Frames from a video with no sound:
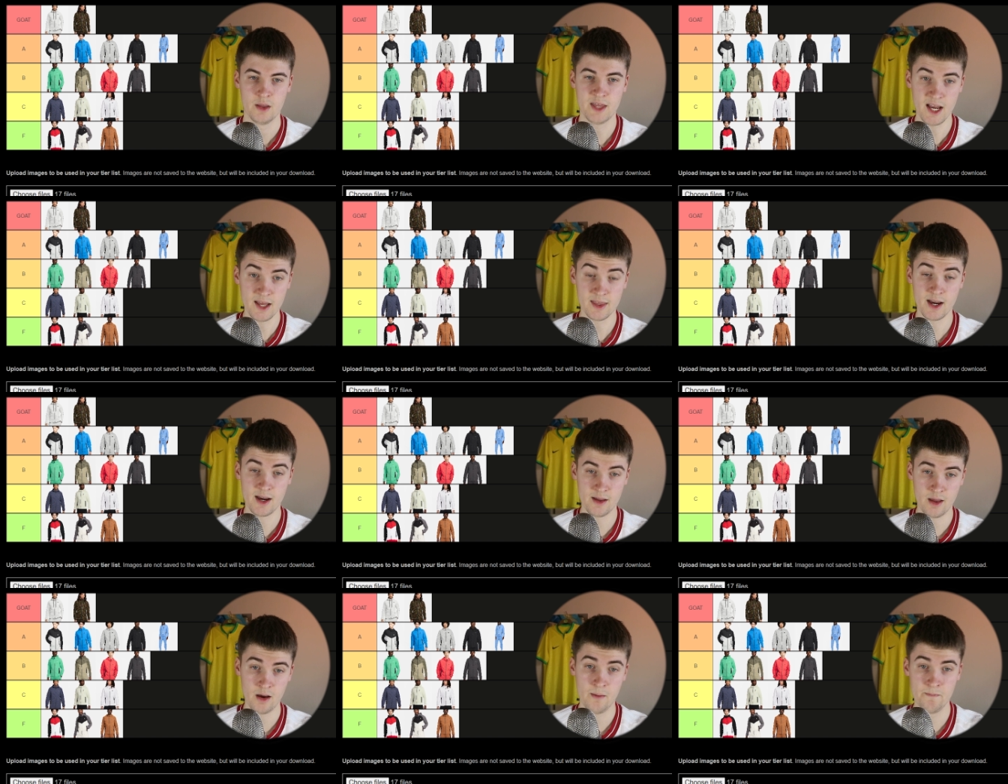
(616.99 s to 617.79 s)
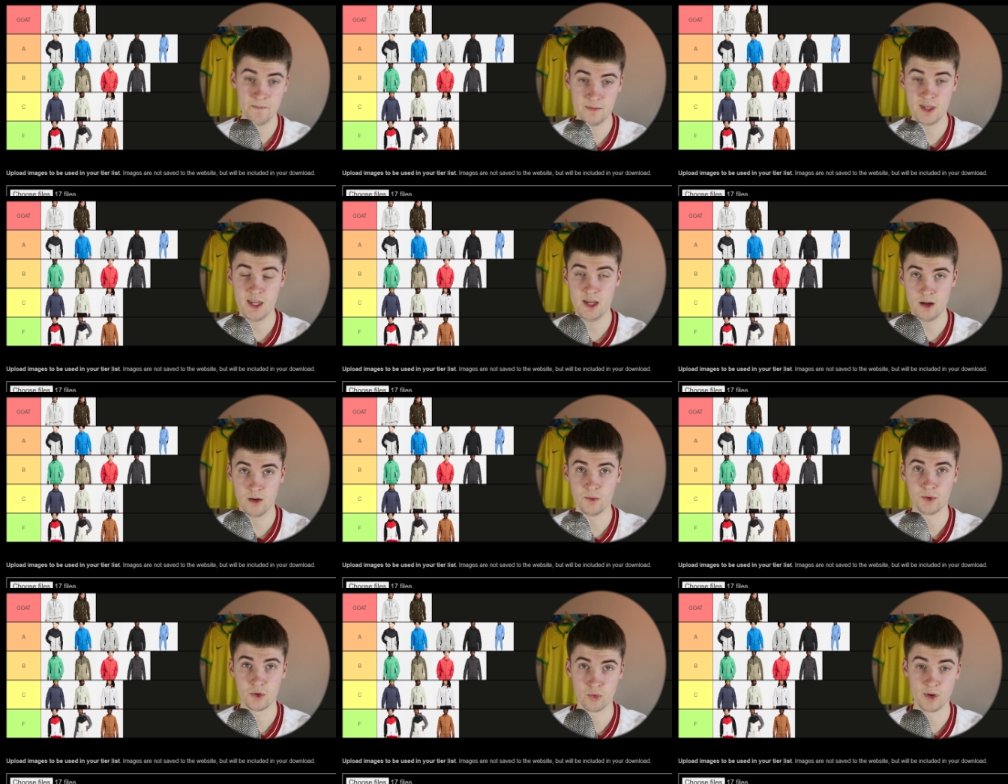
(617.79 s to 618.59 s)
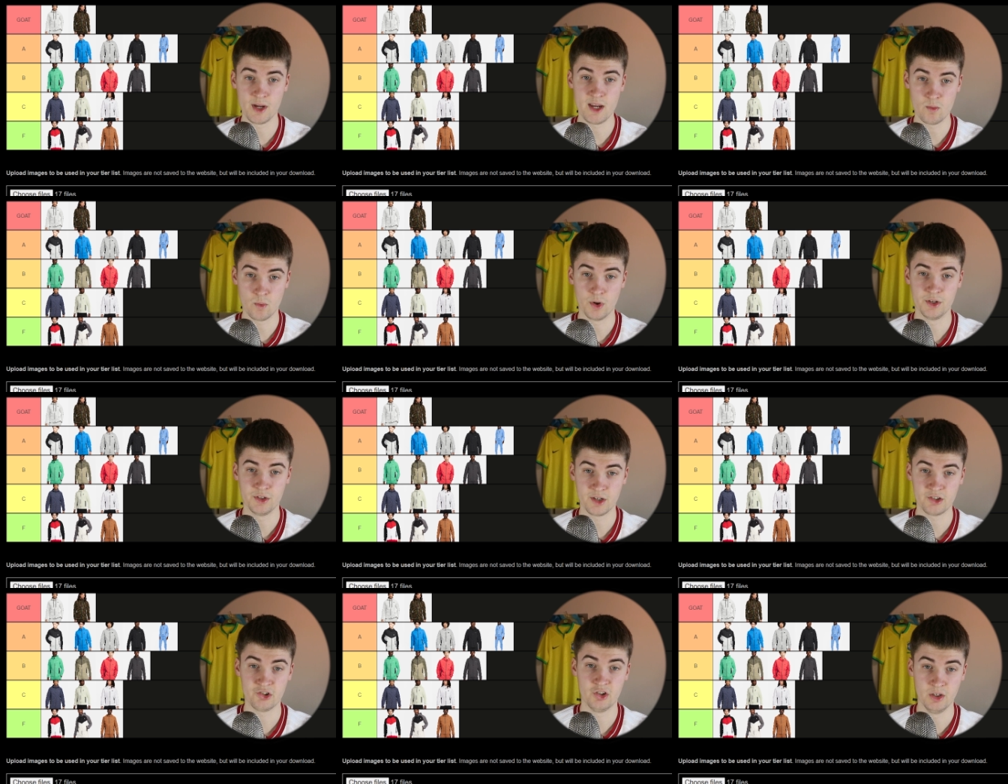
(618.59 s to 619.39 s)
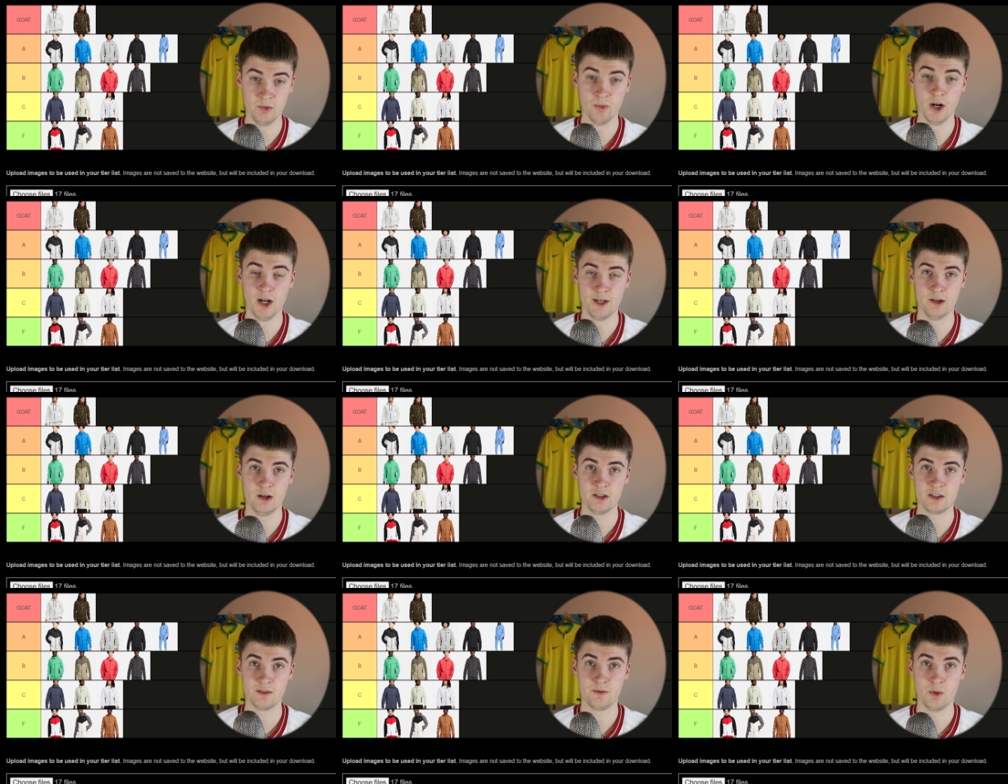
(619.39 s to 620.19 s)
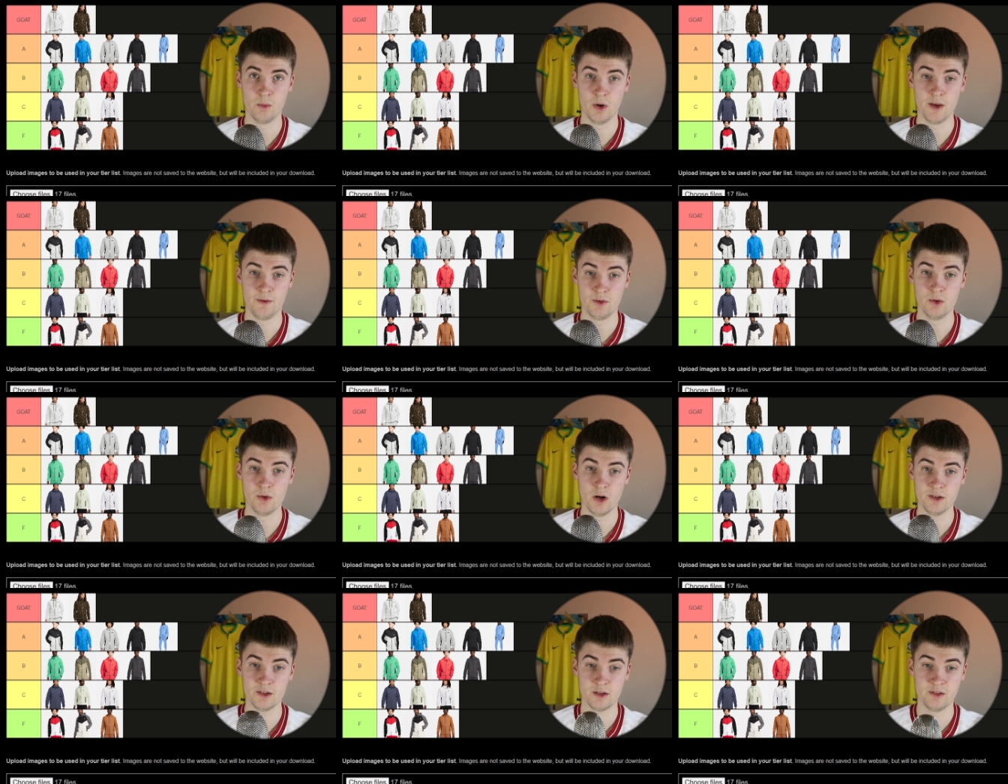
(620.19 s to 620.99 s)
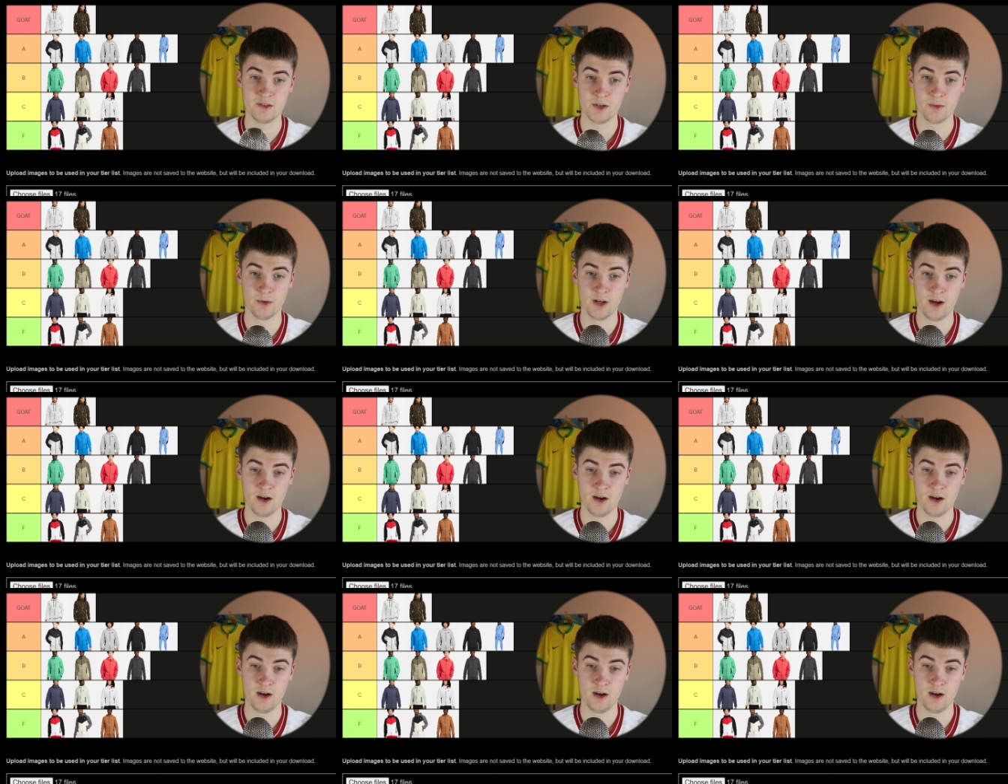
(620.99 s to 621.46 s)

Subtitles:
That neon green one is actually really nice if you guys are considering